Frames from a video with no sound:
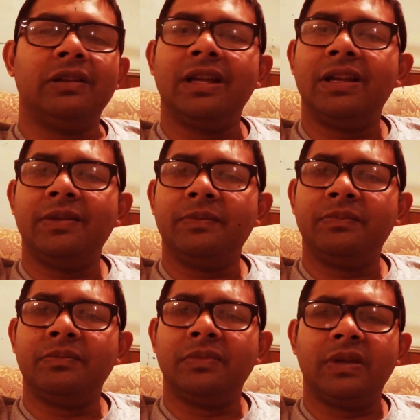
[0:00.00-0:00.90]
that
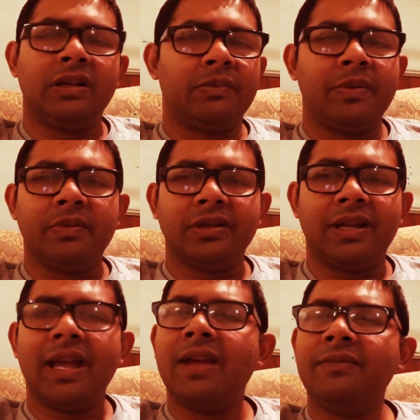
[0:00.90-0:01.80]
other people
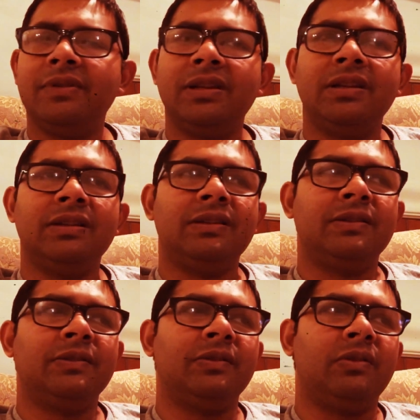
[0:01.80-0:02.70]
didn't have it,
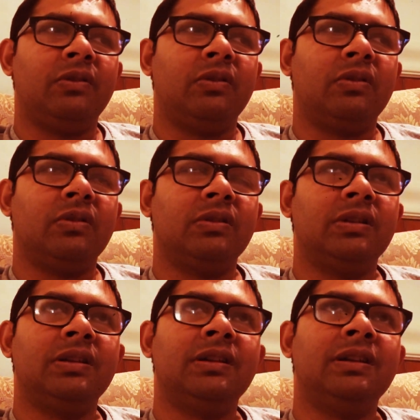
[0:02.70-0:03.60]
or
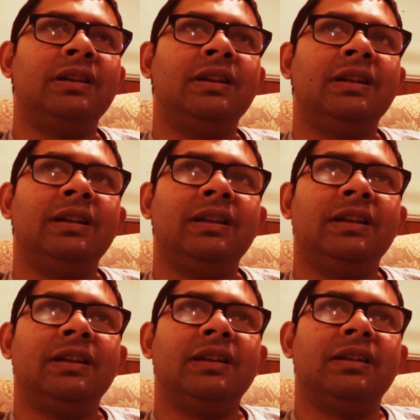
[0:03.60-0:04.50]

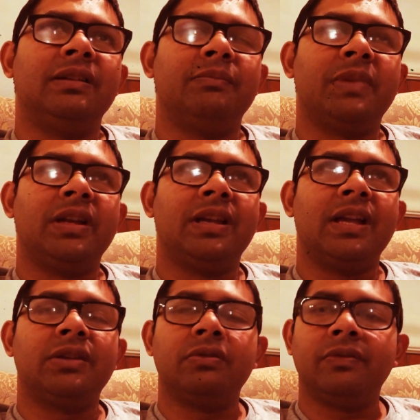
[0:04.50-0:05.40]
my
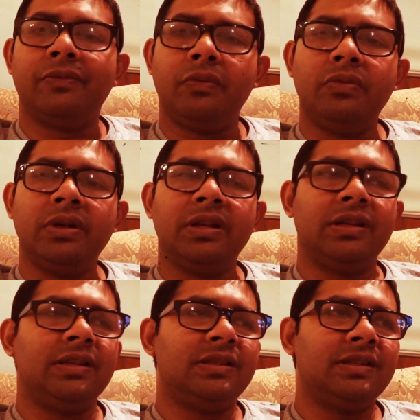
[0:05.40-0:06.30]
dad couldn't afford it.
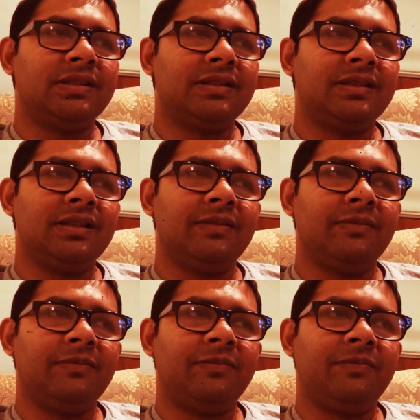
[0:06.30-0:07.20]
He just
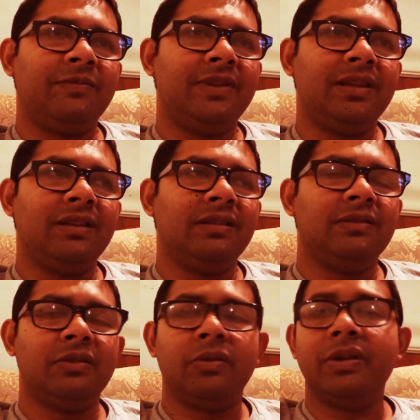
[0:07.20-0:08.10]
didn't feel,
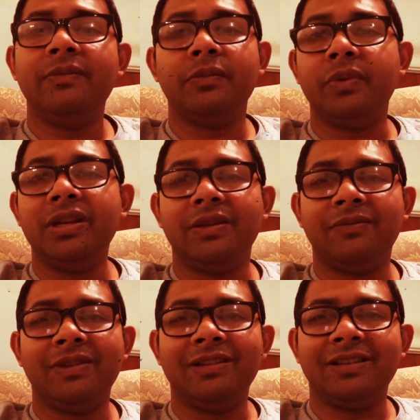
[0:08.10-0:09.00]
or even we didn't
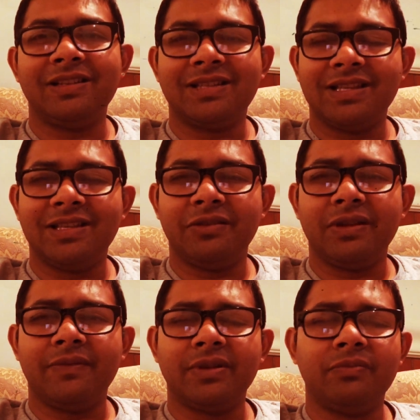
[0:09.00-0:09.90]
feel the necessity to
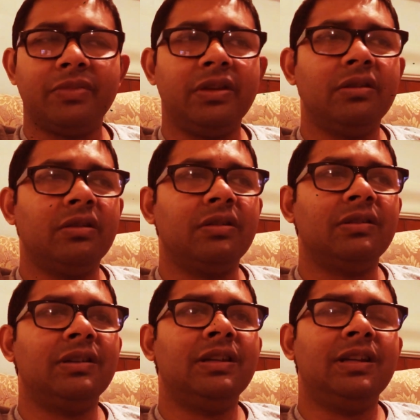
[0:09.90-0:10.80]
have a computer
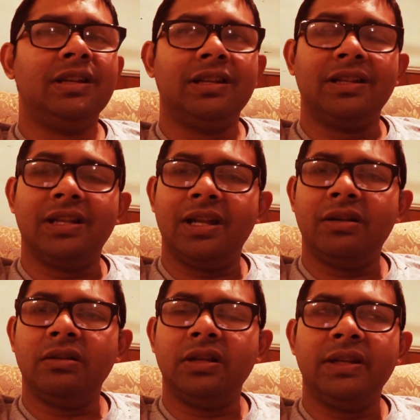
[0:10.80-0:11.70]
that
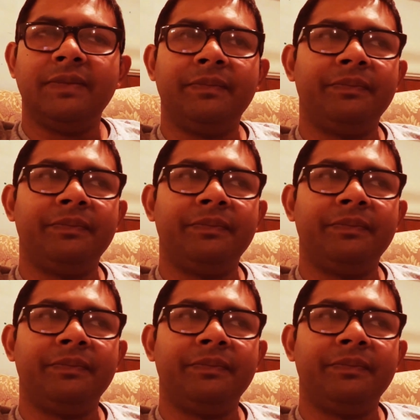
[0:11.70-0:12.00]
early